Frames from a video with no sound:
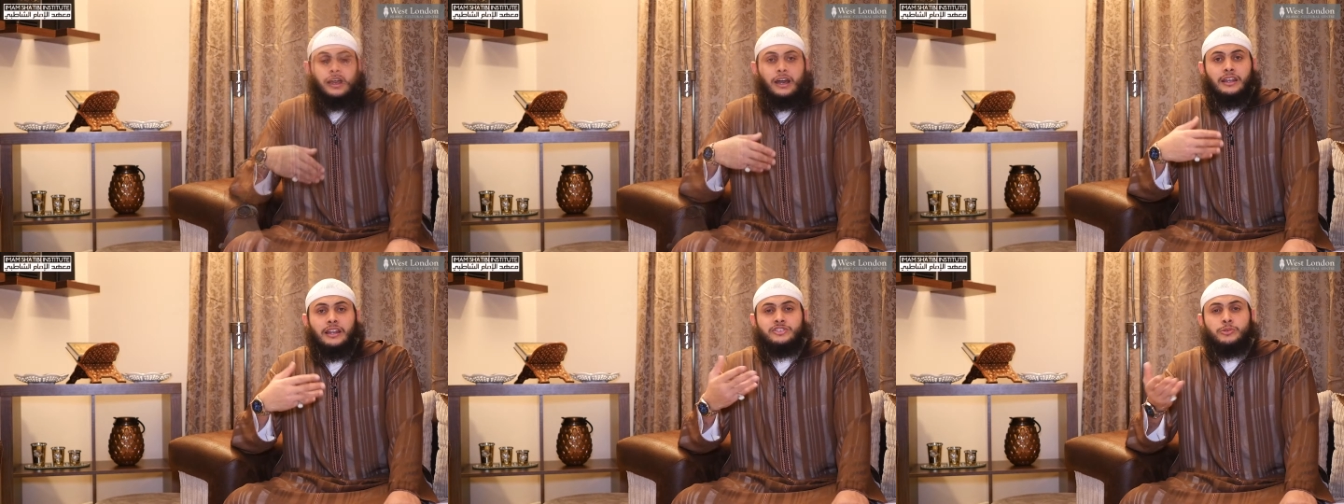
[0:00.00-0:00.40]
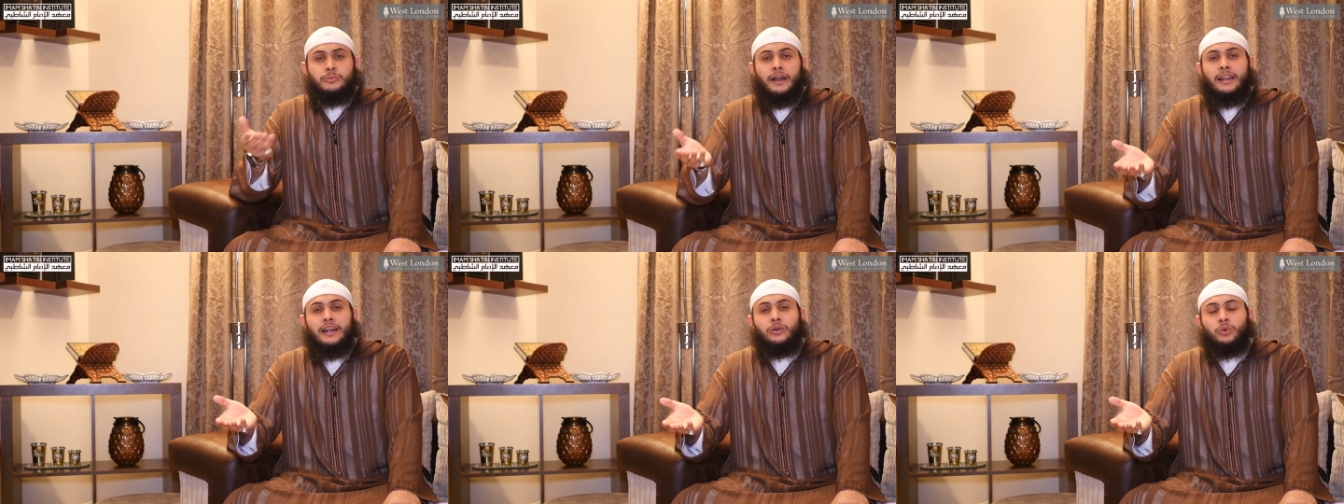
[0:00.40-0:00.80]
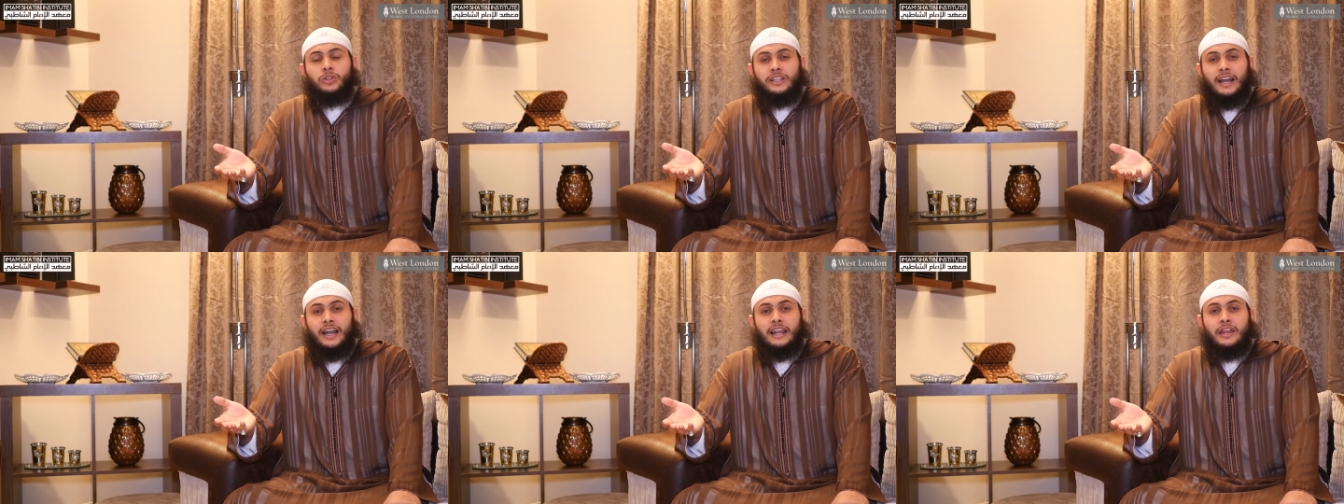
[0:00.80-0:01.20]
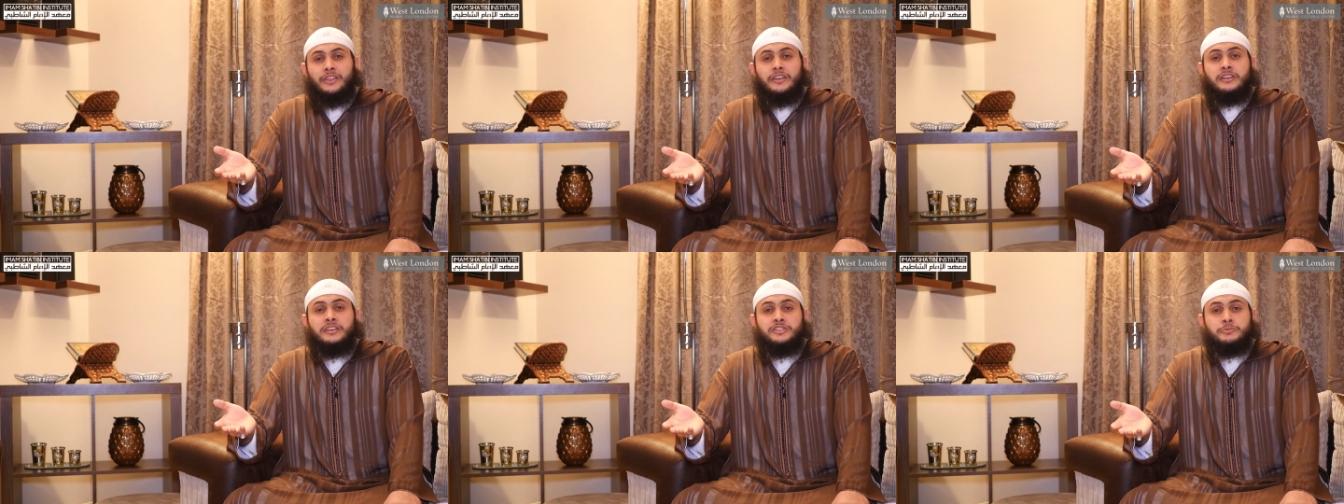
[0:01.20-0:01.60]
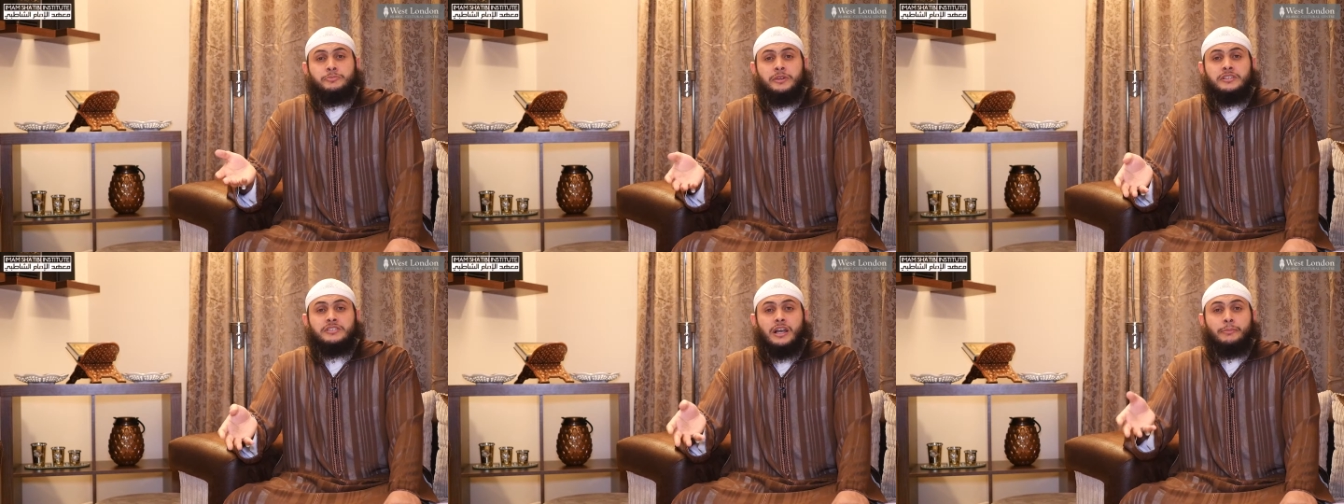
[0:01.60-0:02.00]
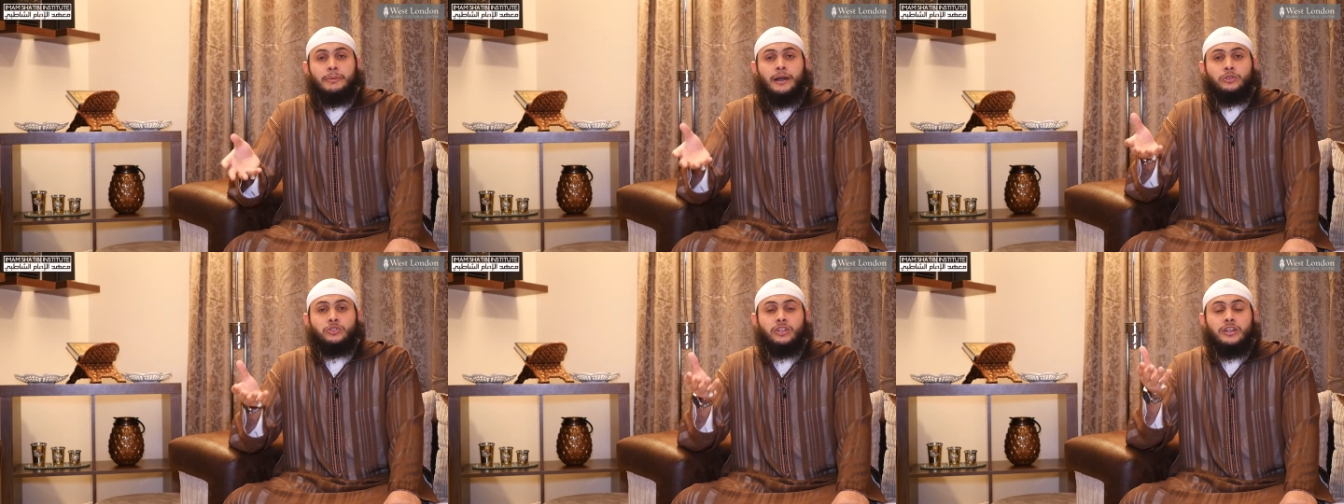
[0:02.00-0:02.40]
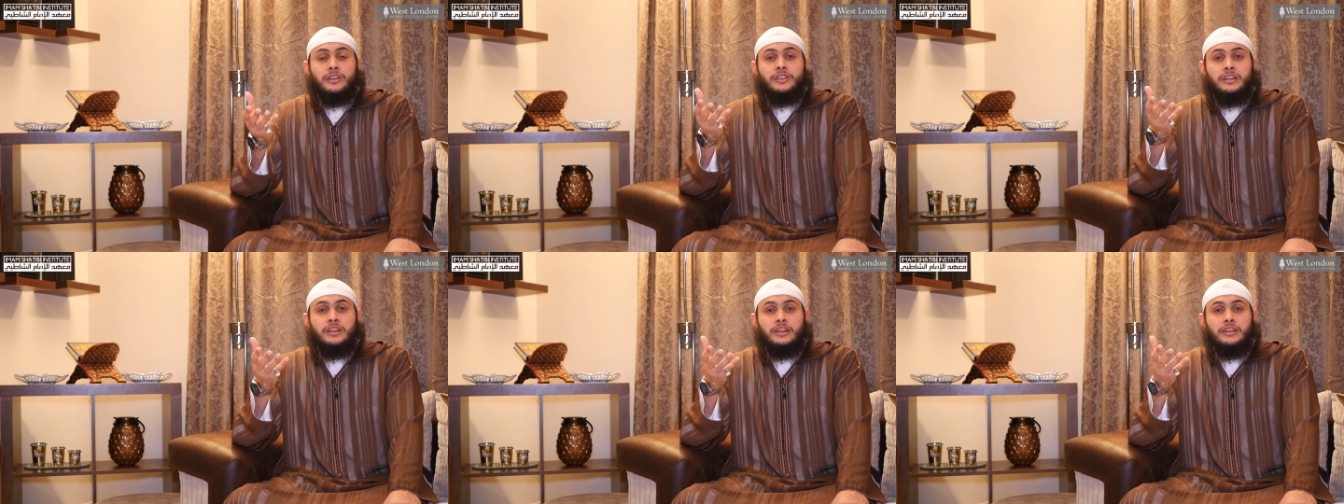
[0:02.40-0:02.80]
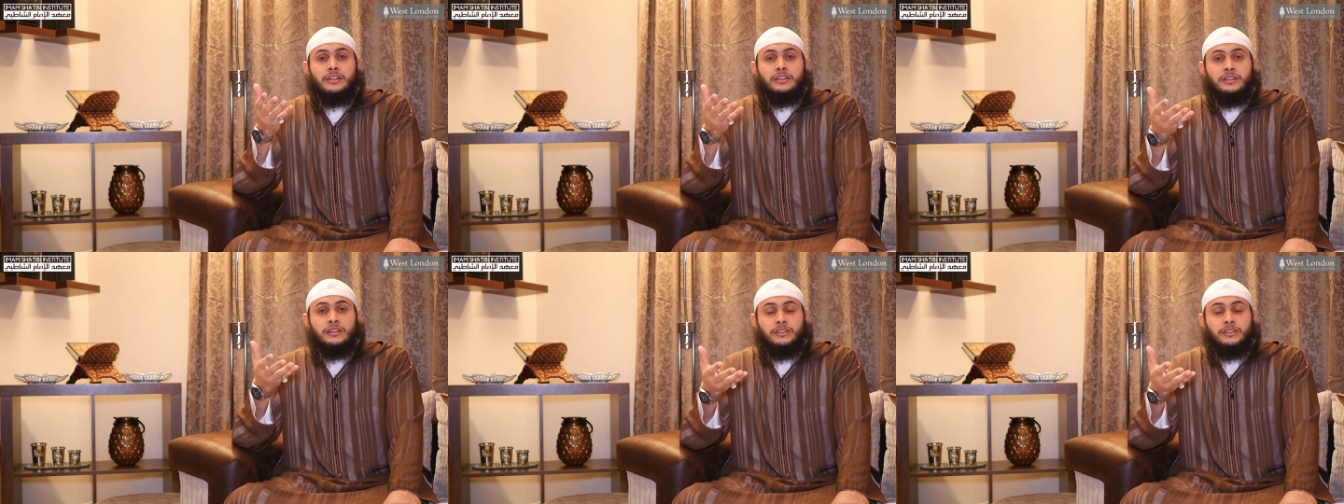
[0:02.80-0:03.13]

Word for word: Allah subhanahu wa ta'ala then he speaks about the